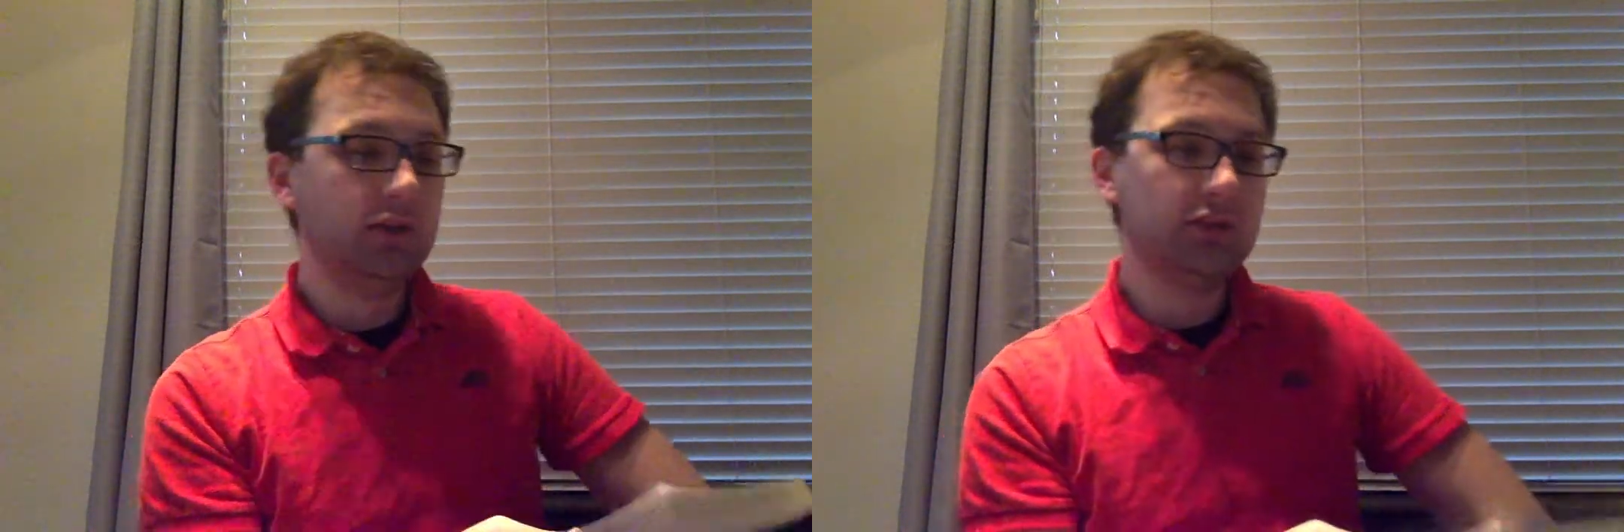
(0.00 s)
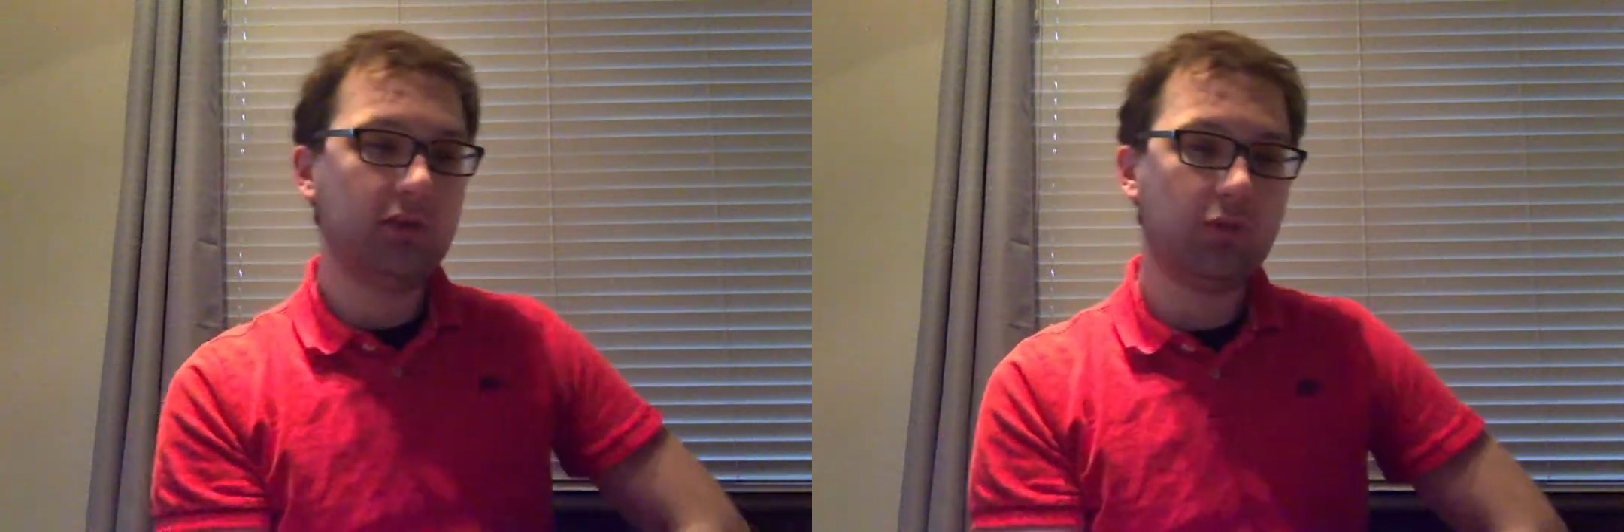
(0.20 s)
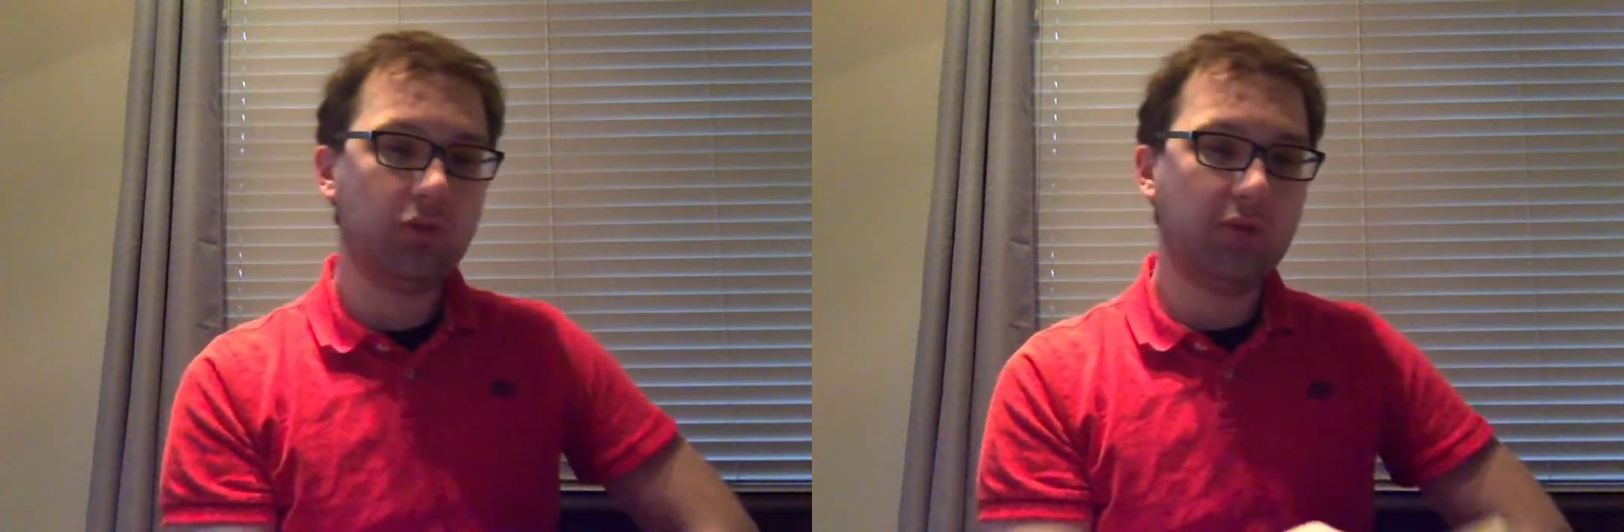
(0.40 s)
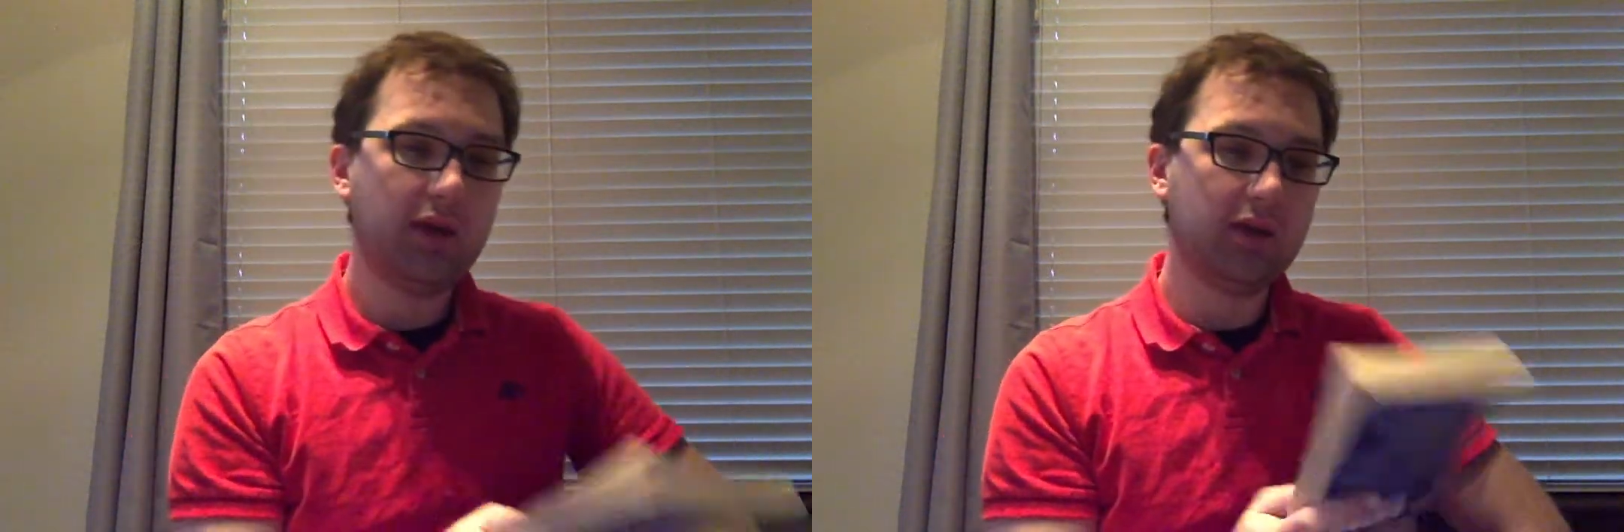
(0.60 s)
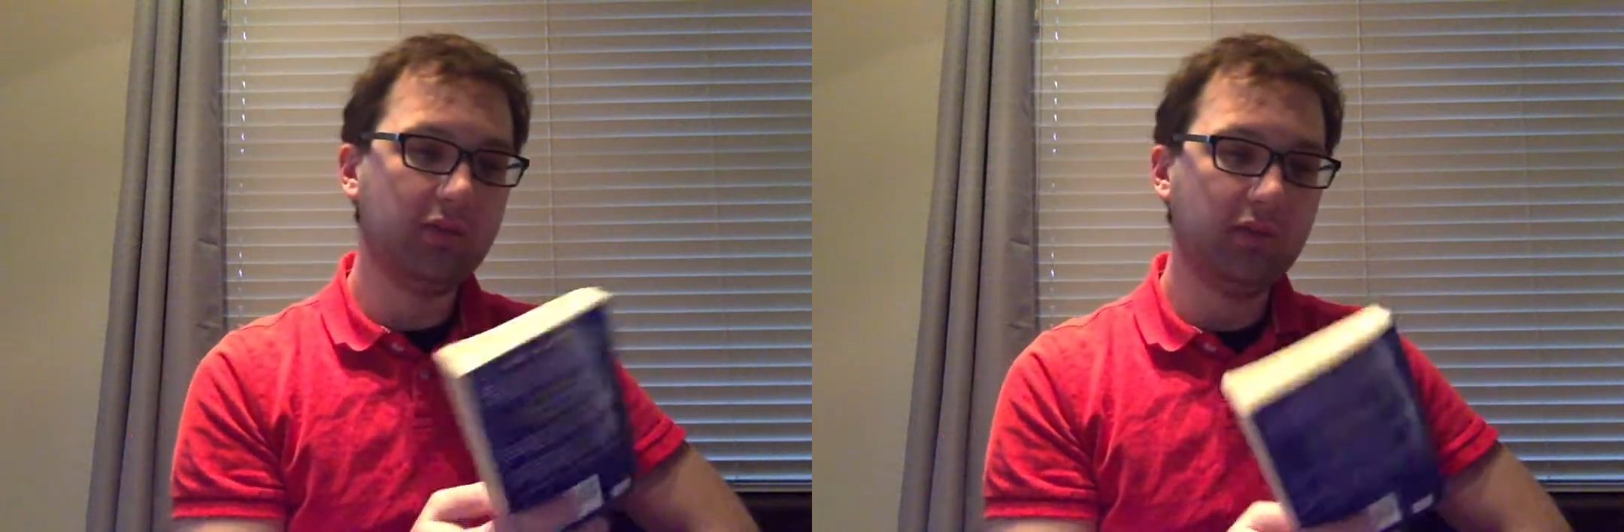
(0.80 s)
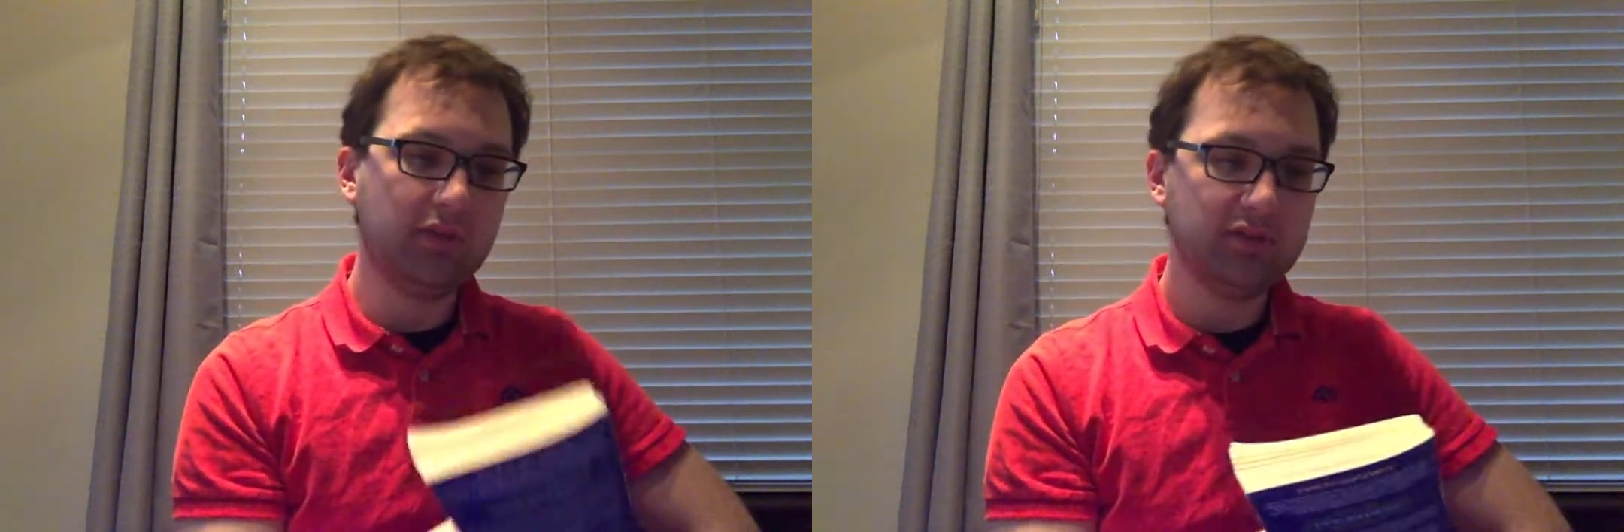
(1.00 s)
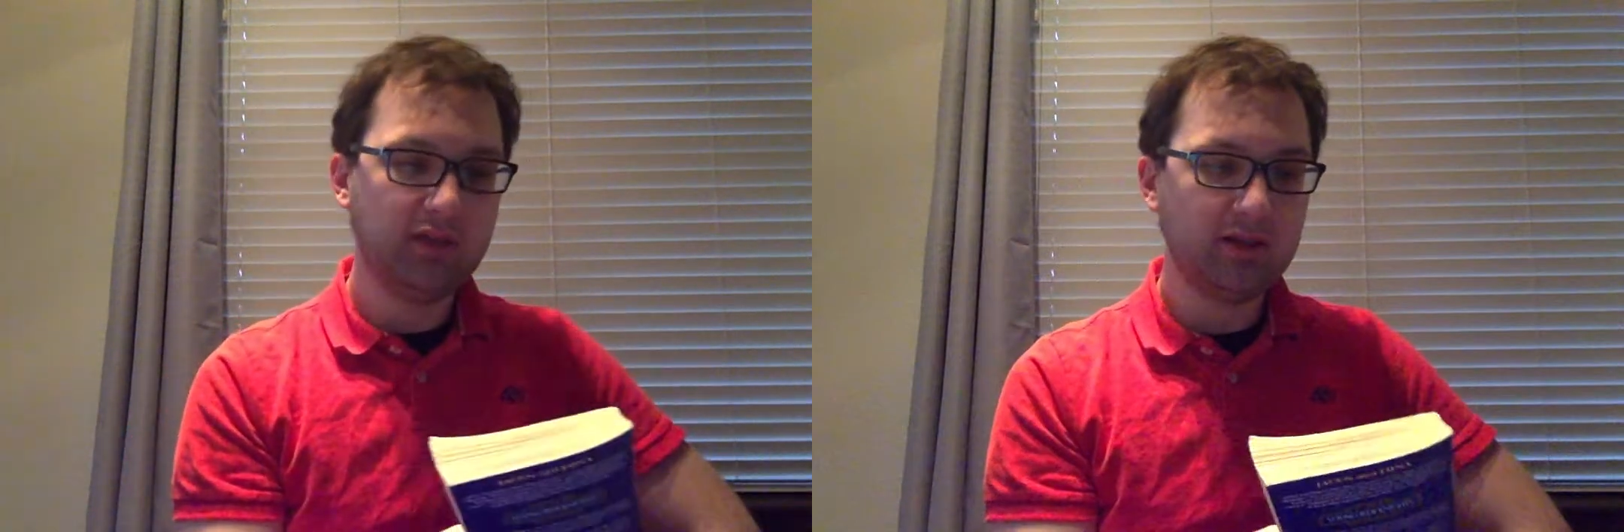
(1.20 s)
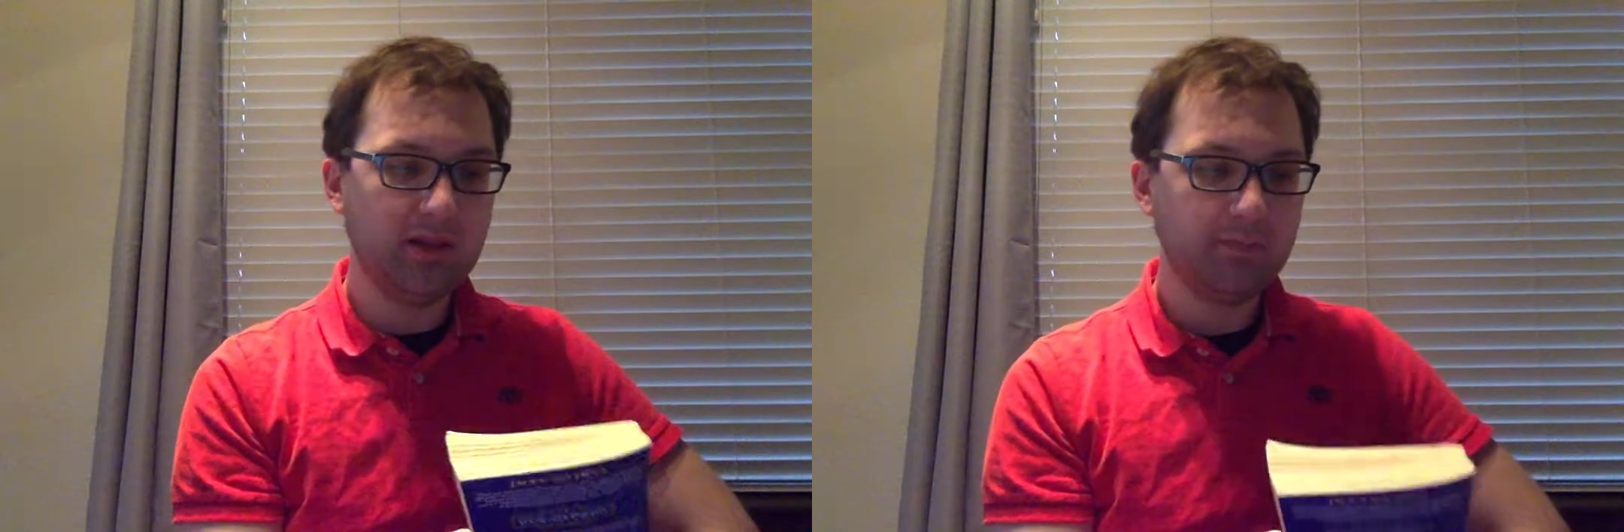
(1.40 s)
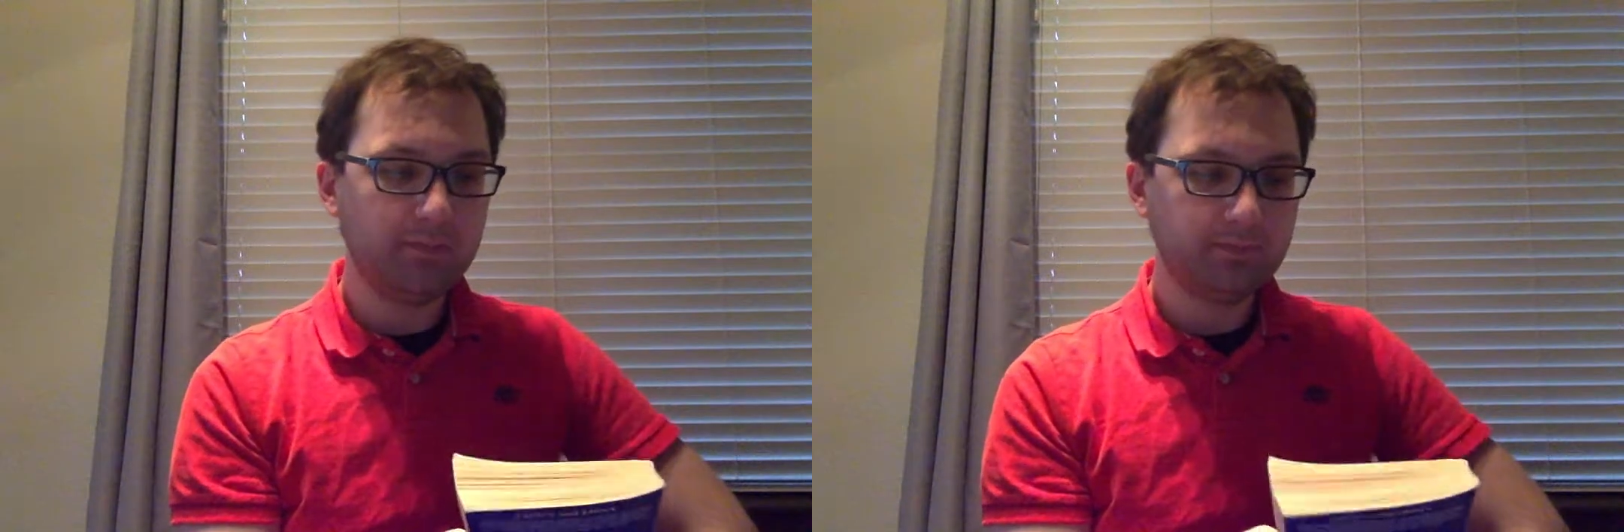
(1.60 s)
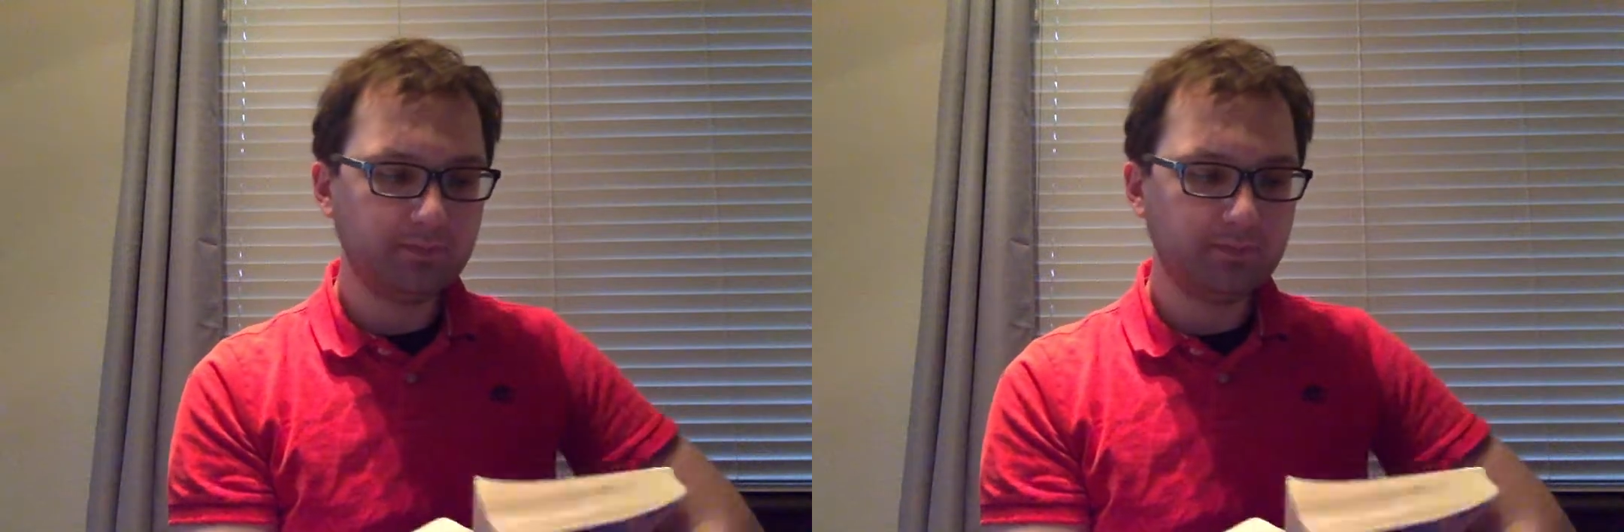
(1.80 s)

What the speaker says: so I'm going back and revisiting them.